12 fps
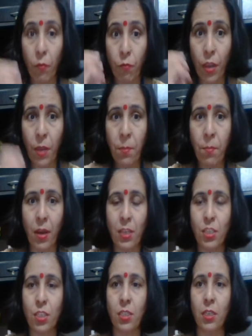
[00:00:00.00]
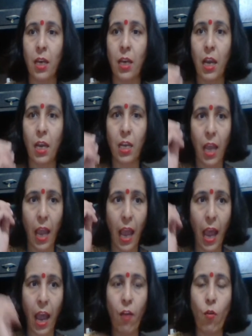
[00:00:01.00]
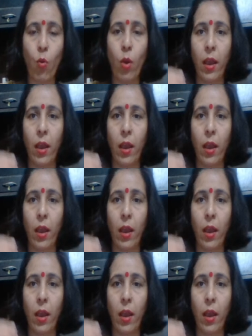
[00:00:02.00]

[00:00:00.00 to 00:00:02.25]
we must have